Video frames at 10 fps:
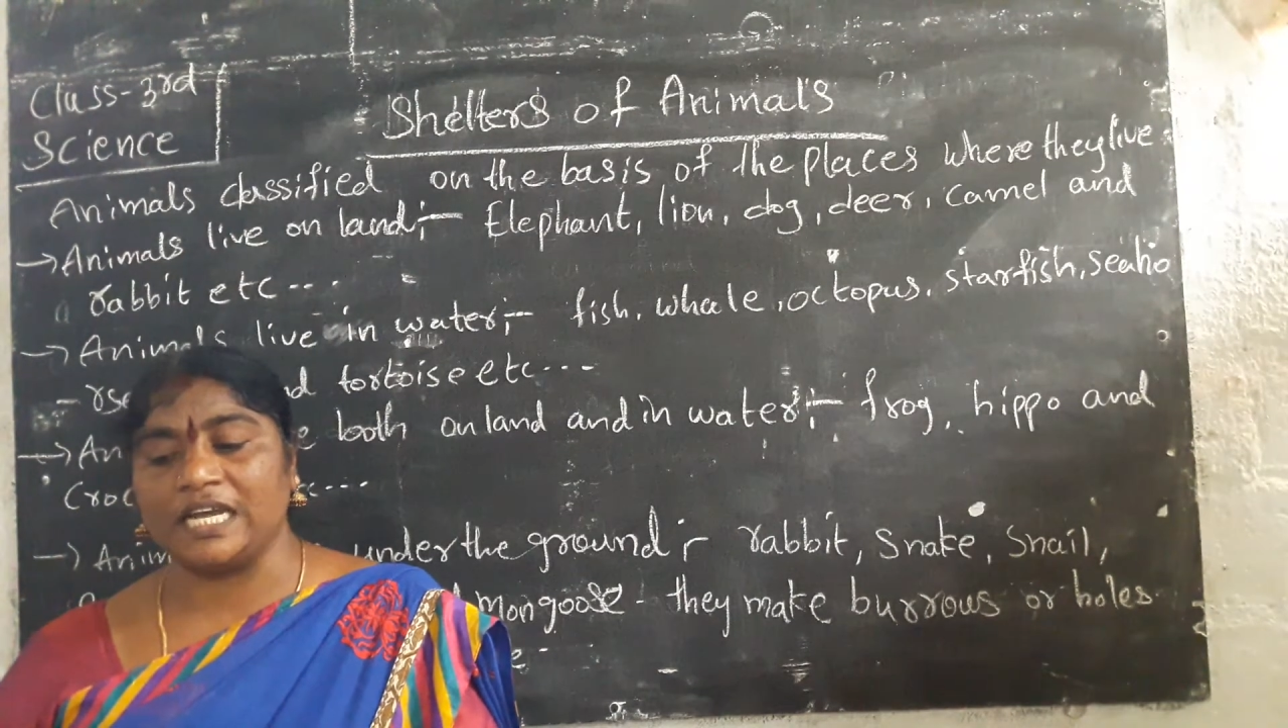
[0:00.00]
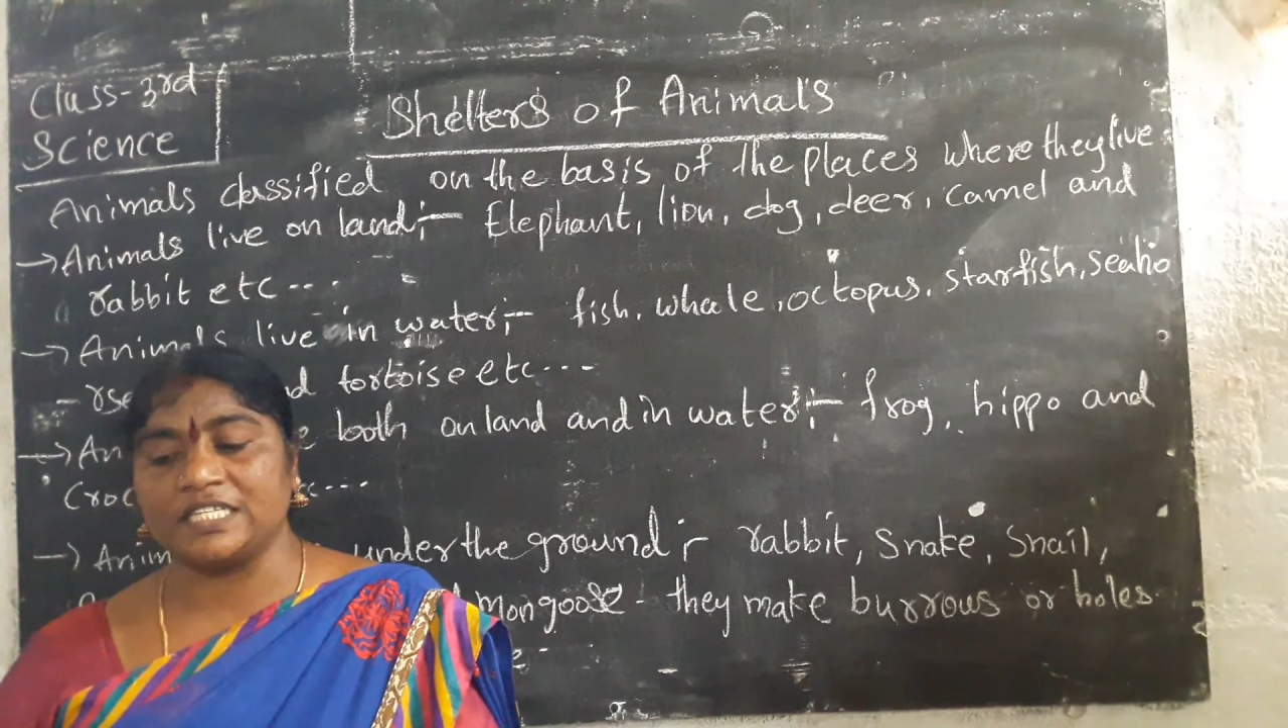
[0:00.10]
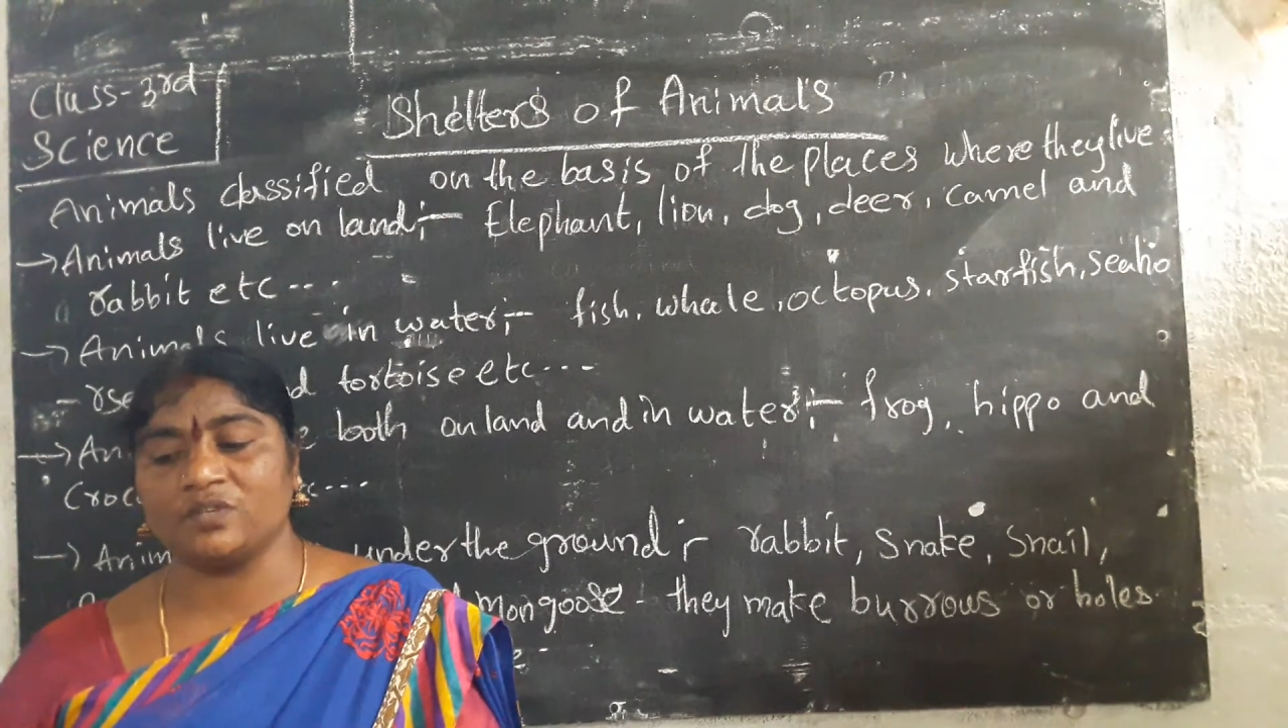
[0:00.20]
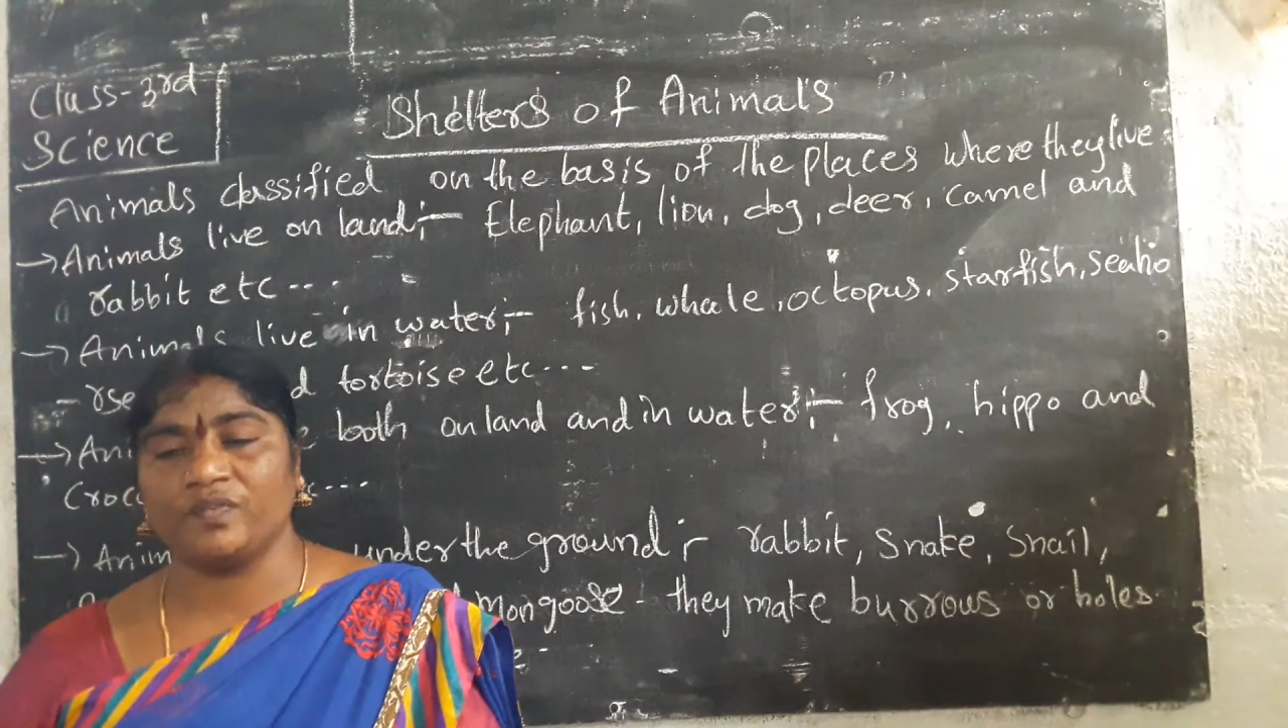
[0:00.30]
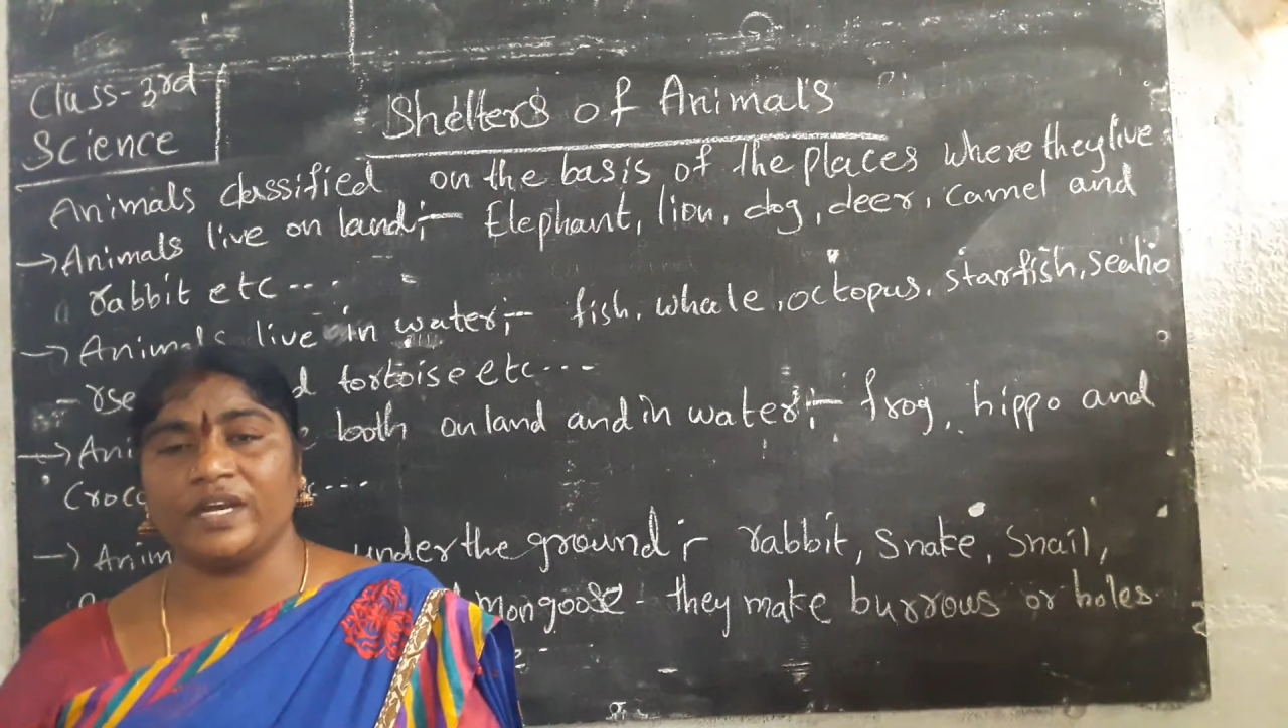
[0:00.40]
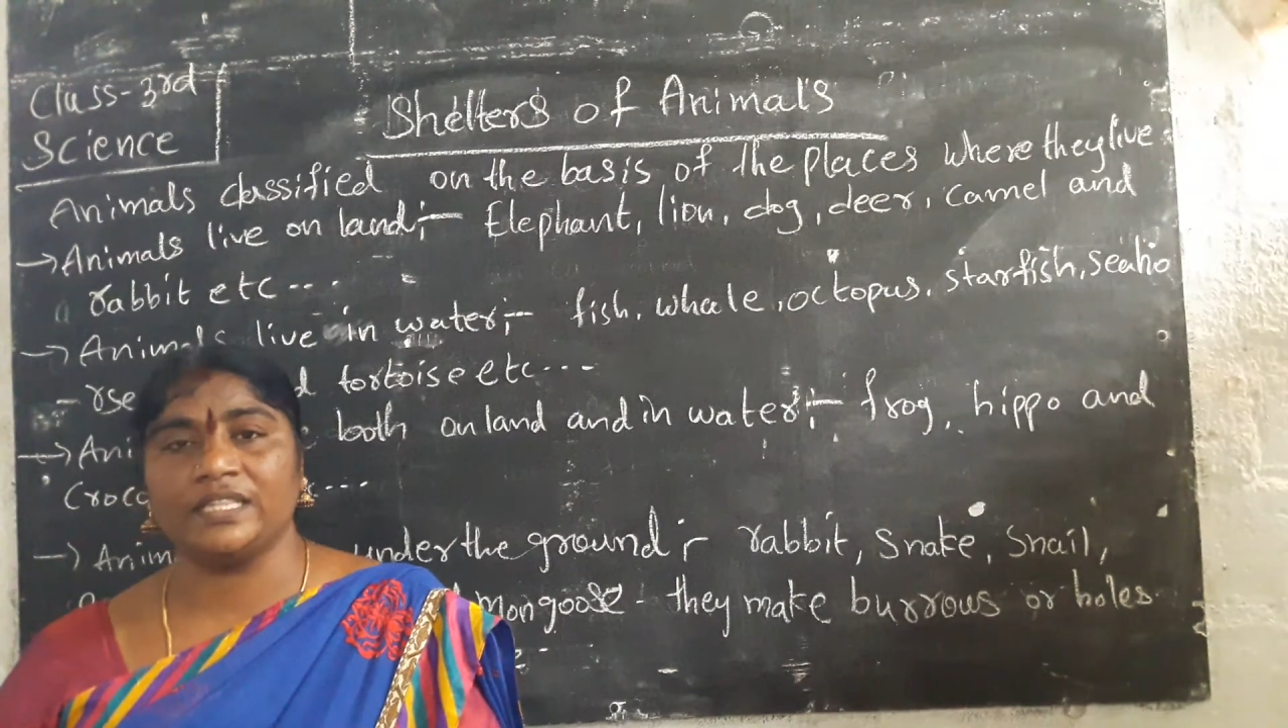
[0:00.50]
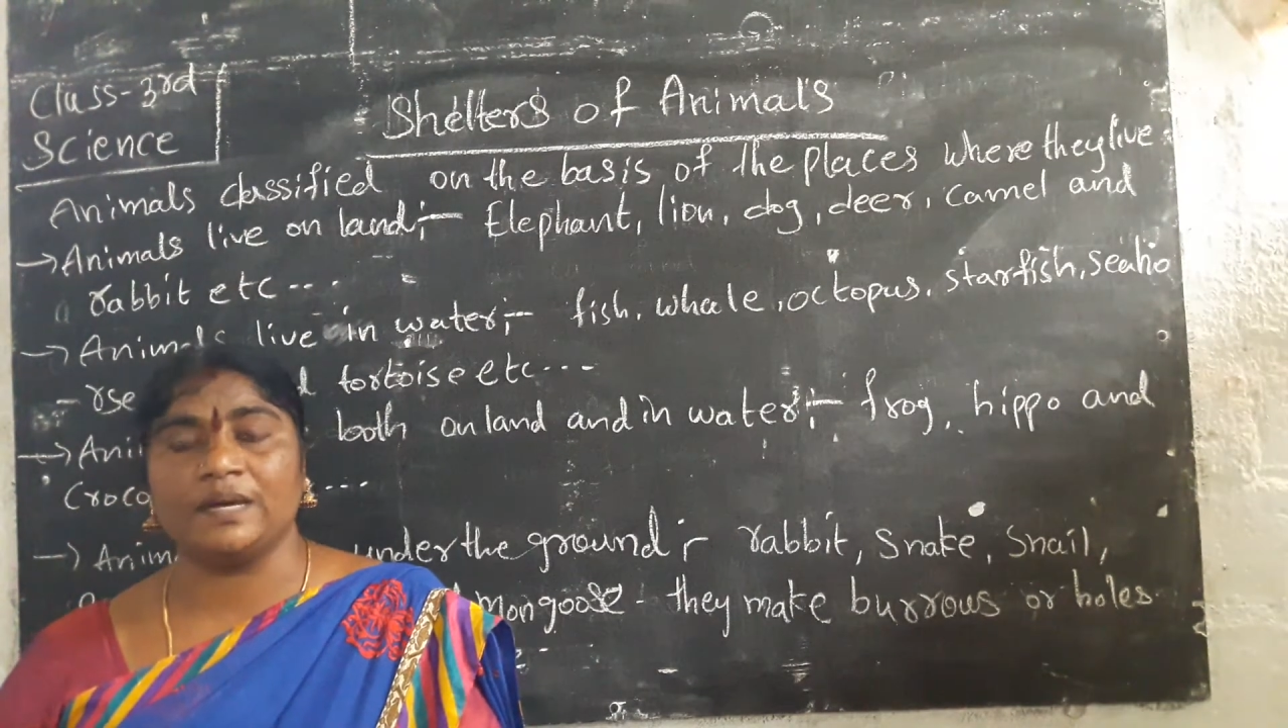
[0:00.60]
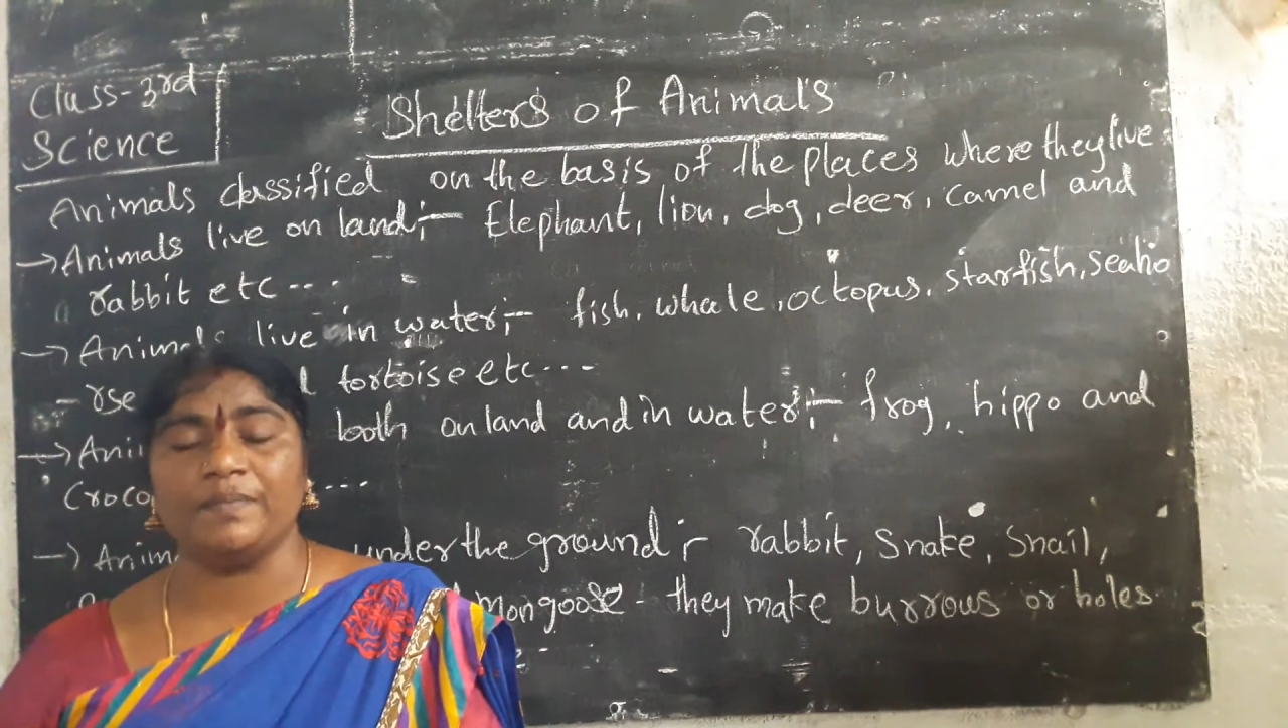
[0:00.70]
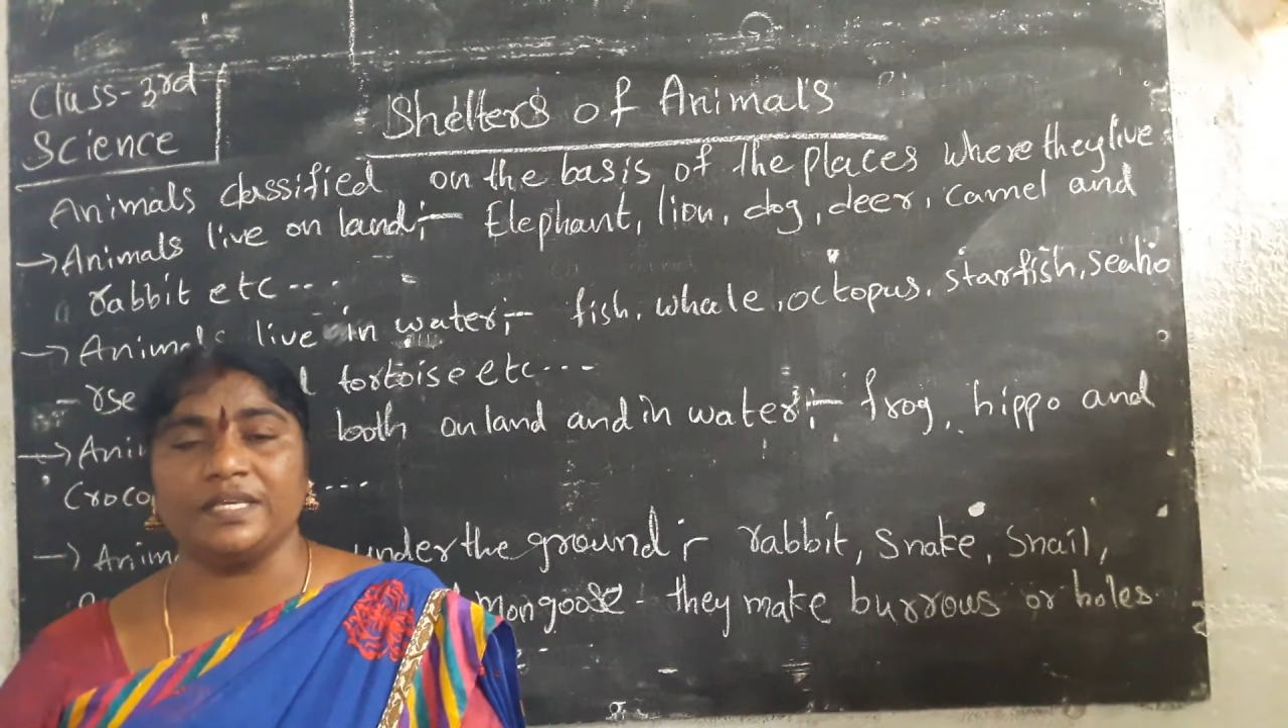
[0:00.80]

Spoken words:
classified the